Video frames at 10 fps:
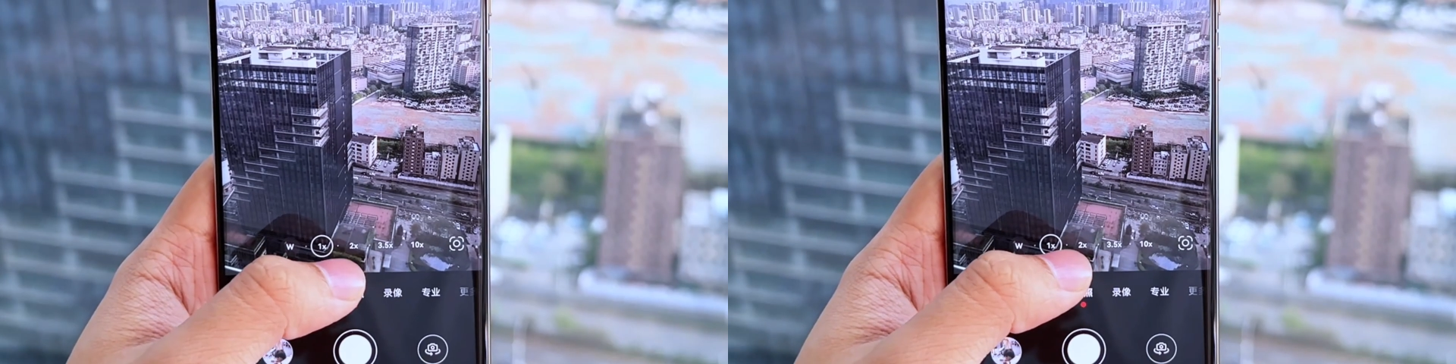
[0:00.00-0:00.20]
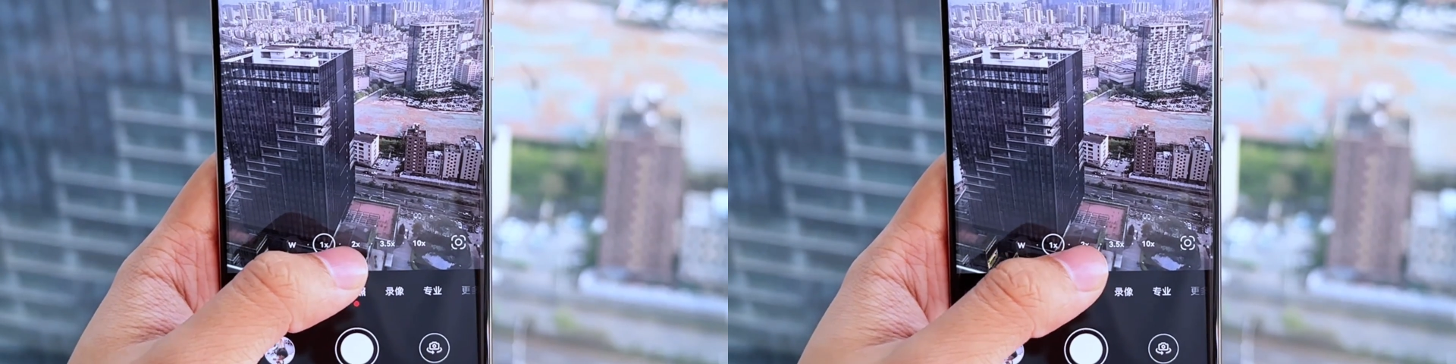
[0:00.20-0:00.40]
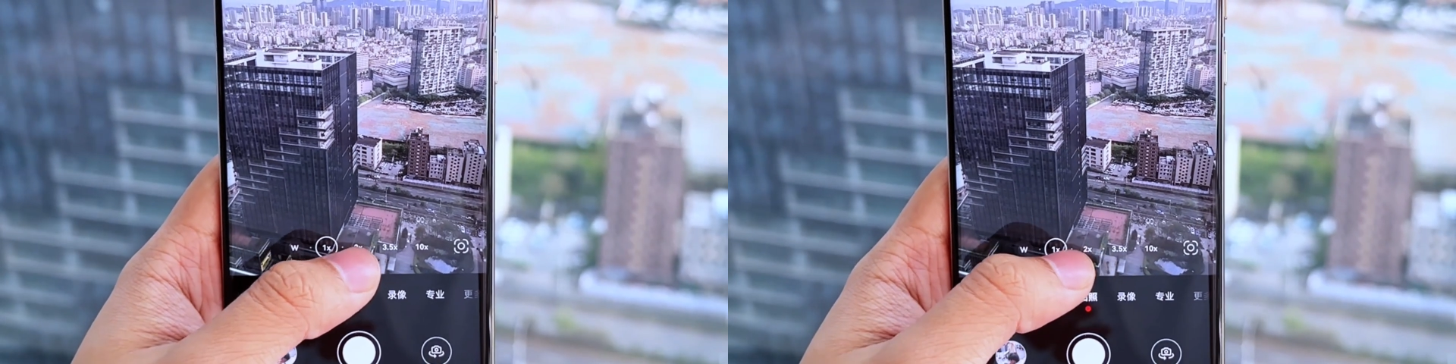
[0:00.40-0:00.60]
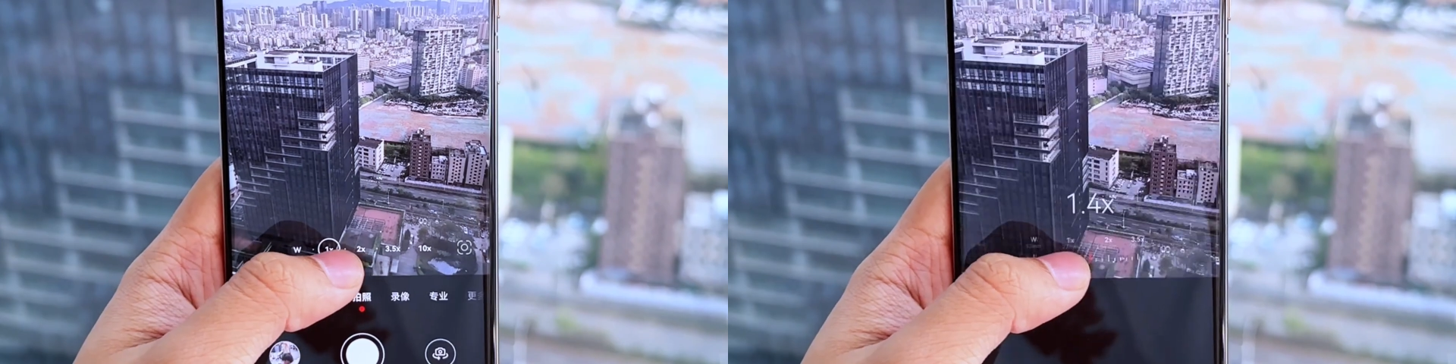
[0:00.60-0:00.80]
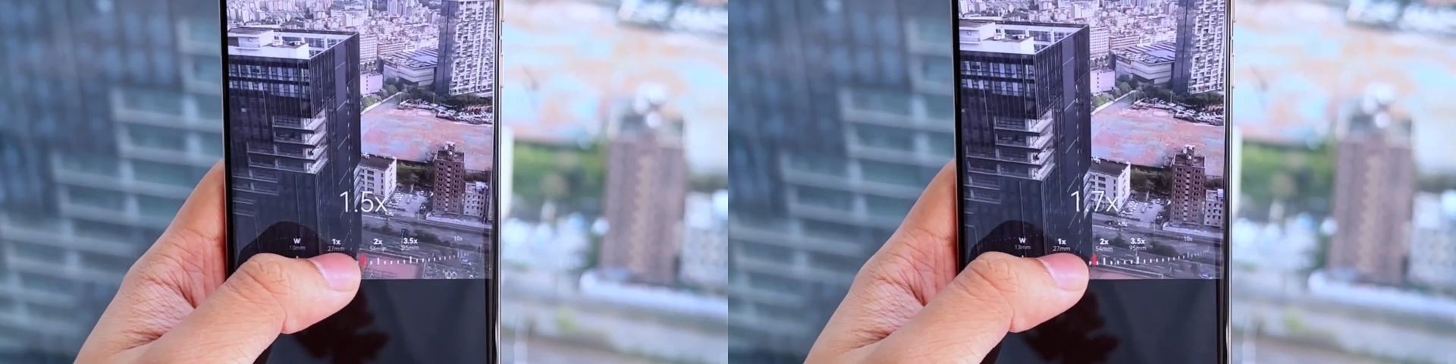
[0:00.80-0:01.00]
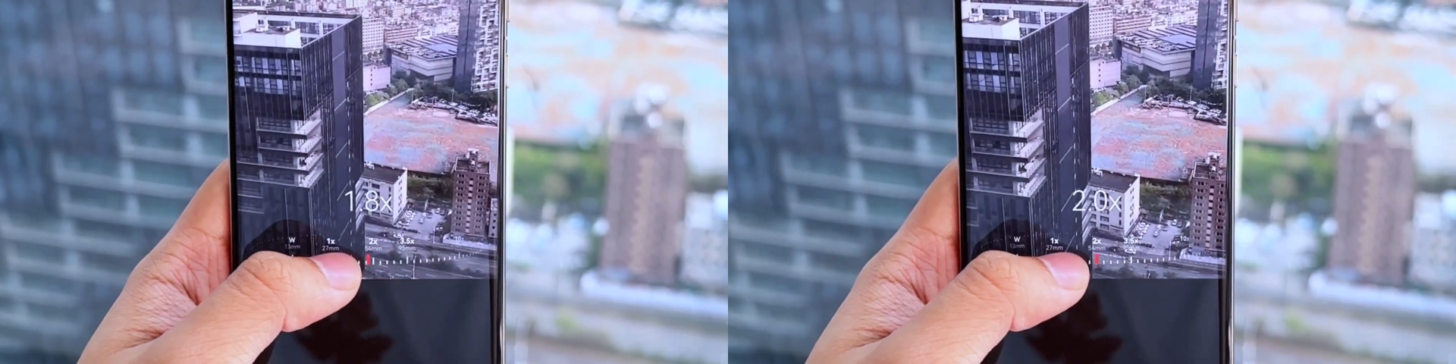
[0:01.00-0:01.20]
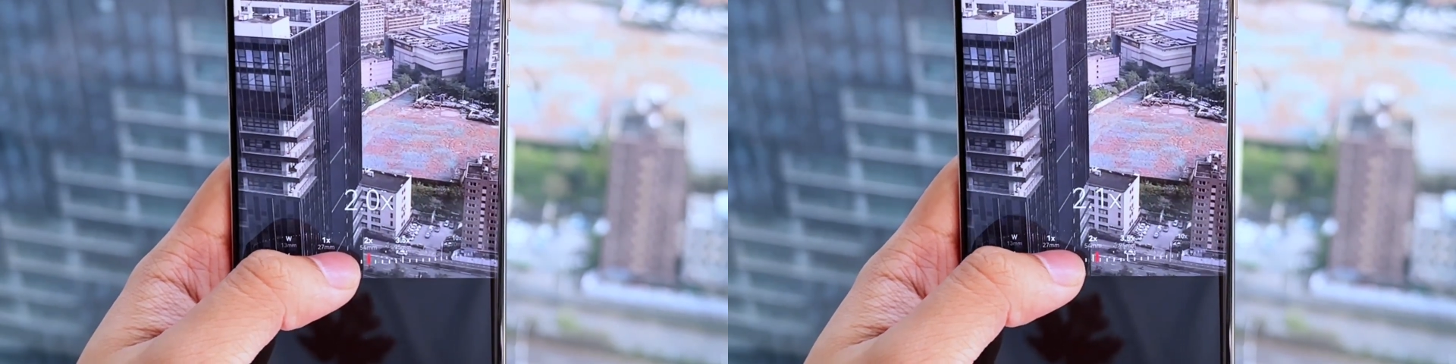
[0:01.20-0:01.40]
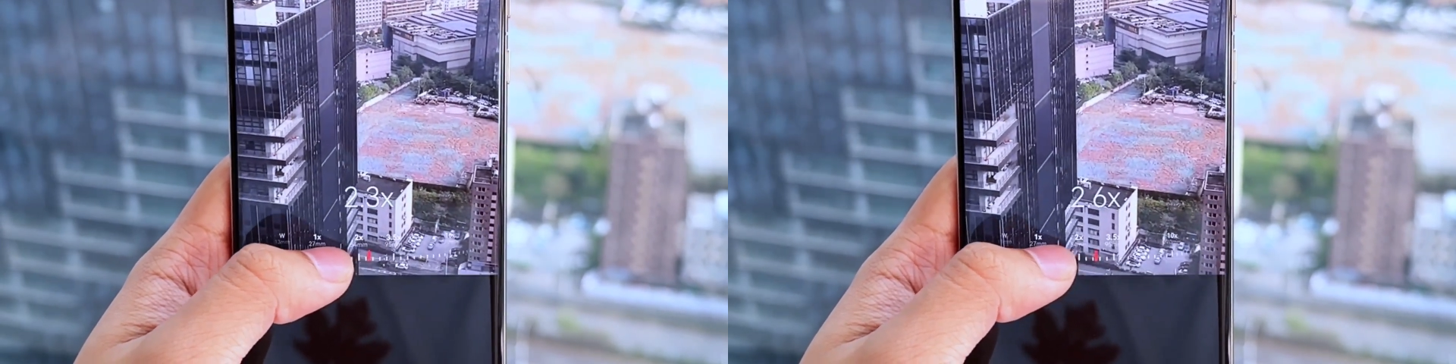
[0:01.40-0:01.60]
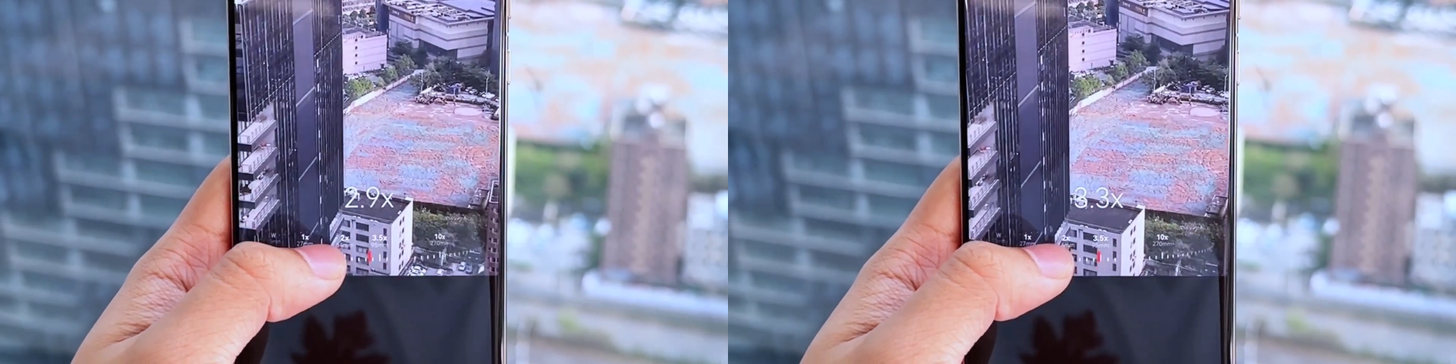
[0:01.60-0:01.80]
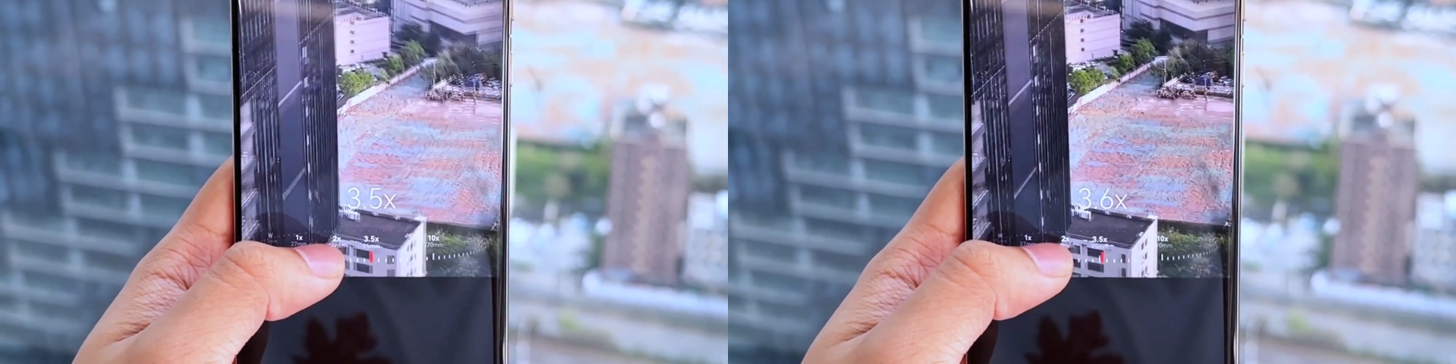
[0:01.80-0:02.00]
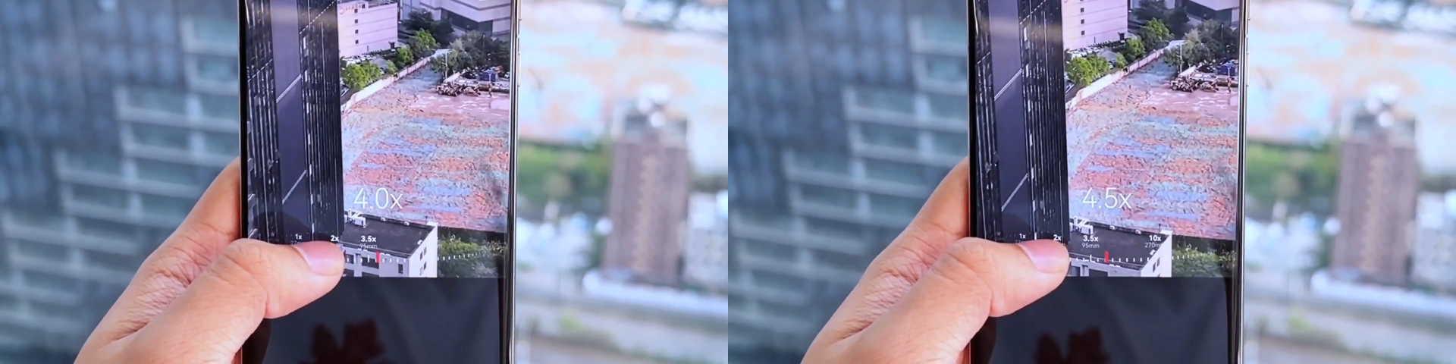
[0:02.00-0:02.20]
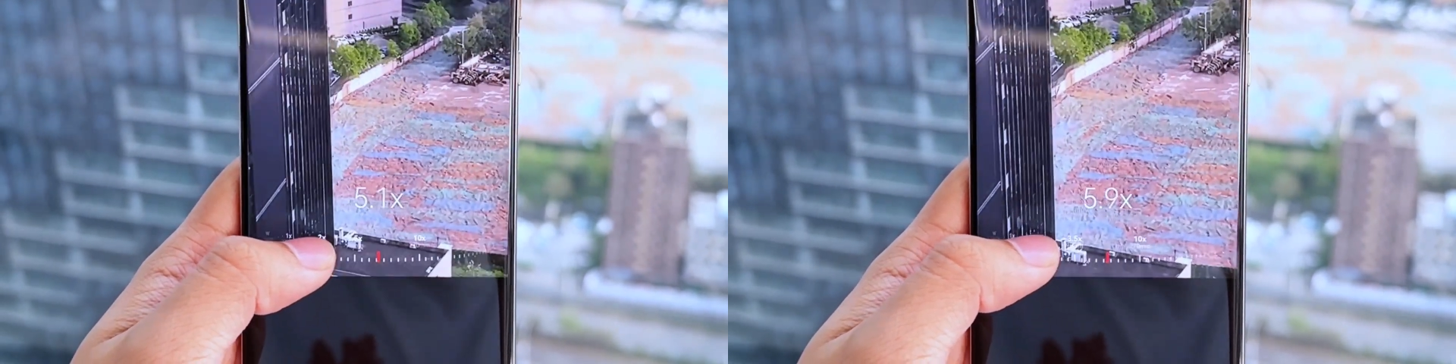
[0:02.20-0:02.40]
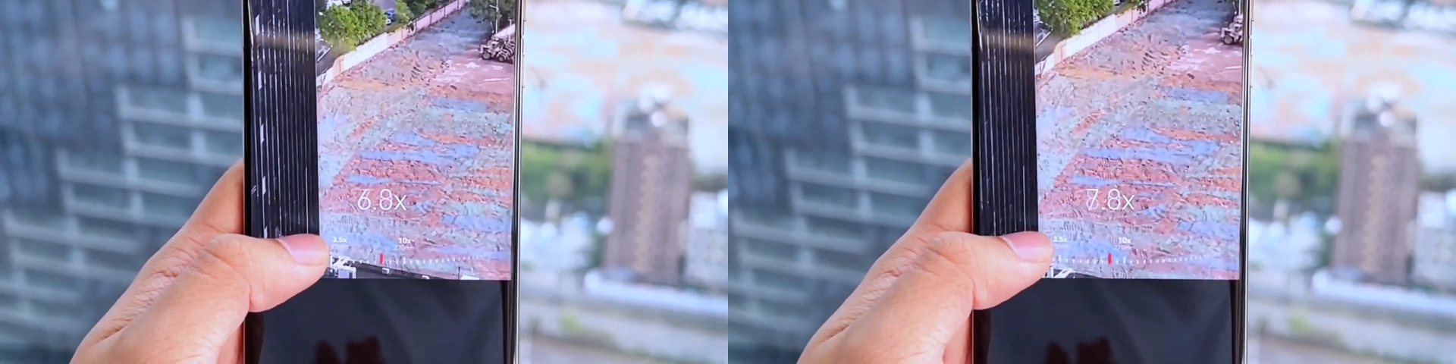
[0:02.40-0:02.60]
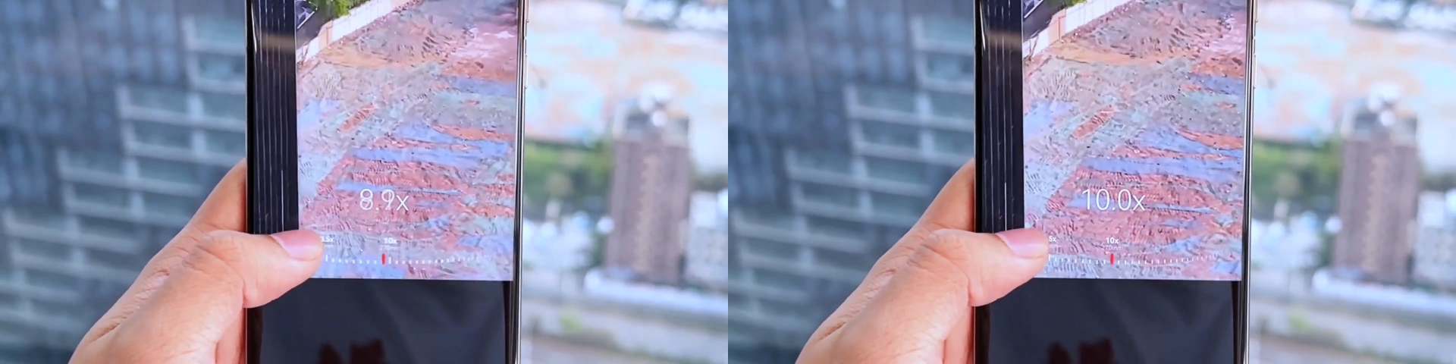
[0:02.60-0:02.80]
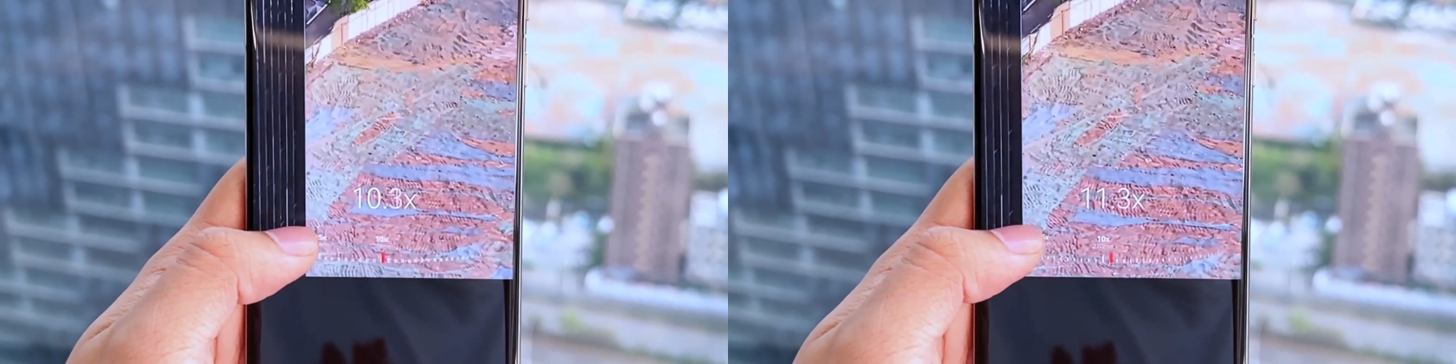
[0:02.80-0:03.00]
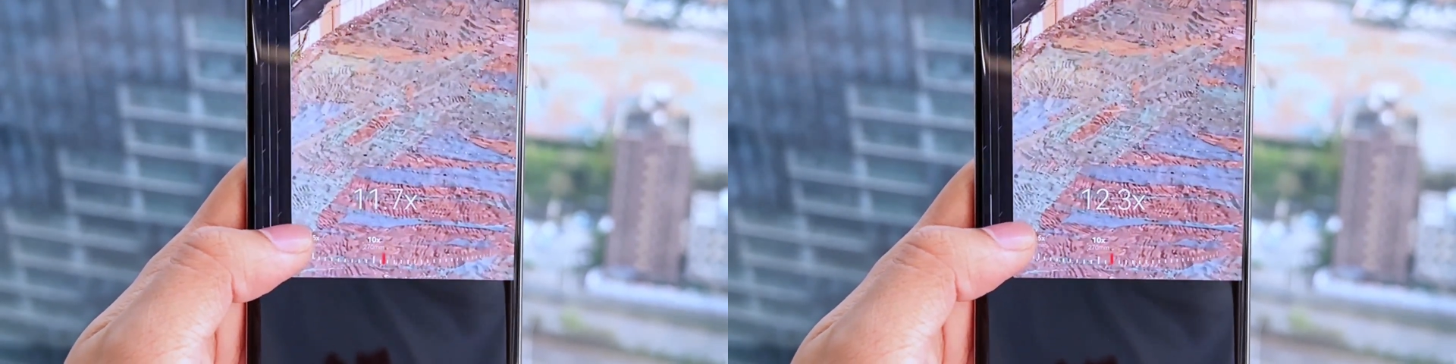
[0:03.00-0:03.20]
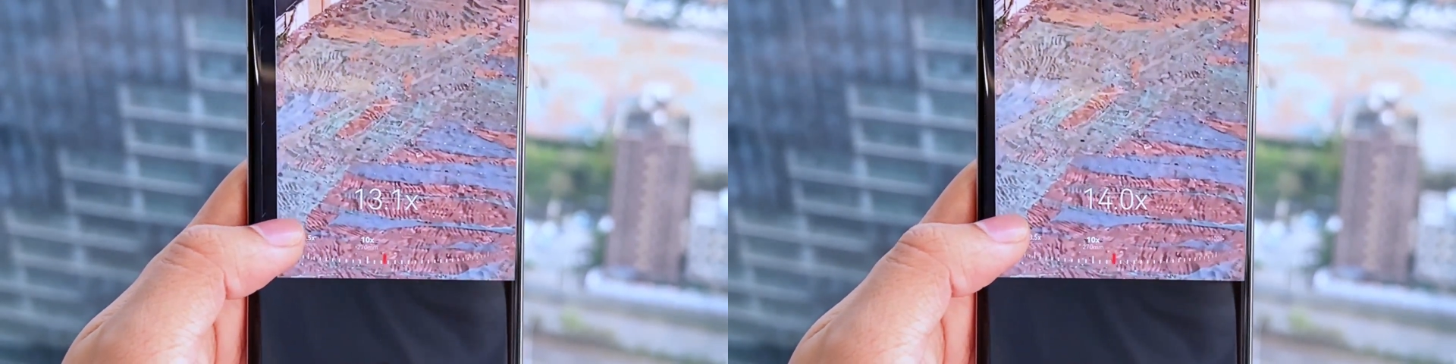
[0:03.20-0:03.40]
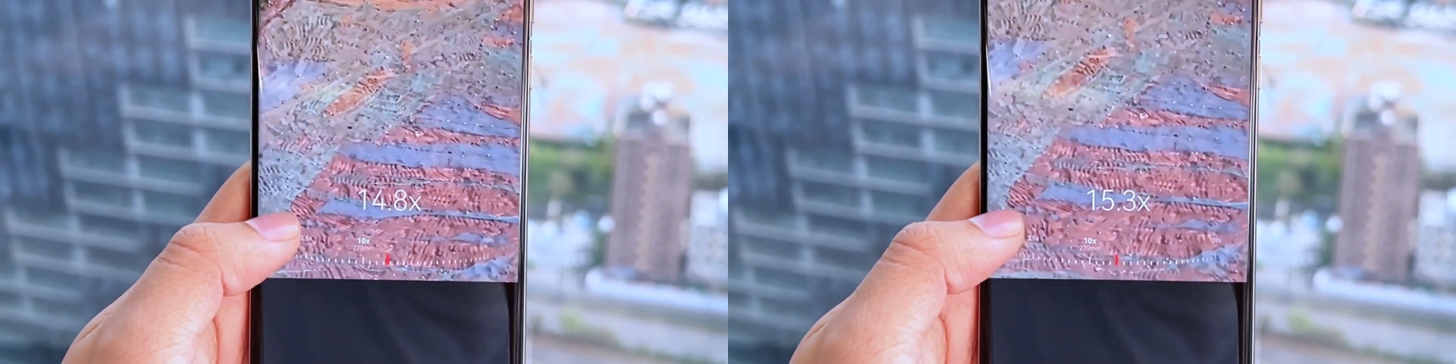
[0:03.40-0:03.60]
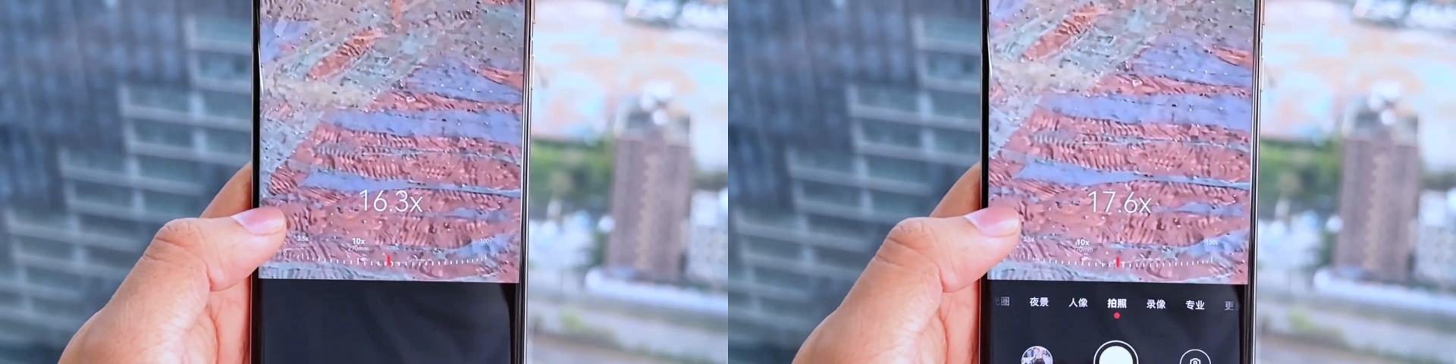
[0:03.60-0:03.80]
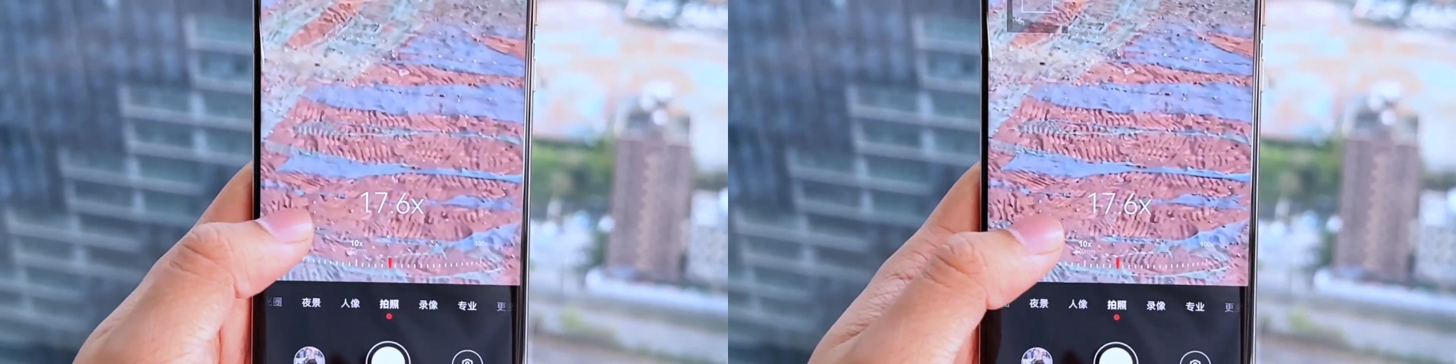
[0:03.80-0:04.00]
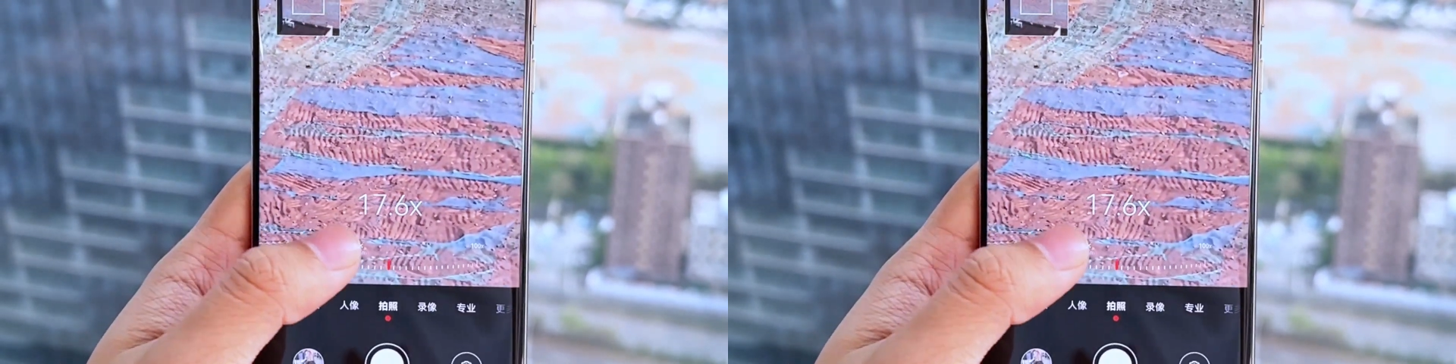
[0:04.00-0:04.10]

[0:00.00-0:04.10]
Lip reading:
(no speaker visible)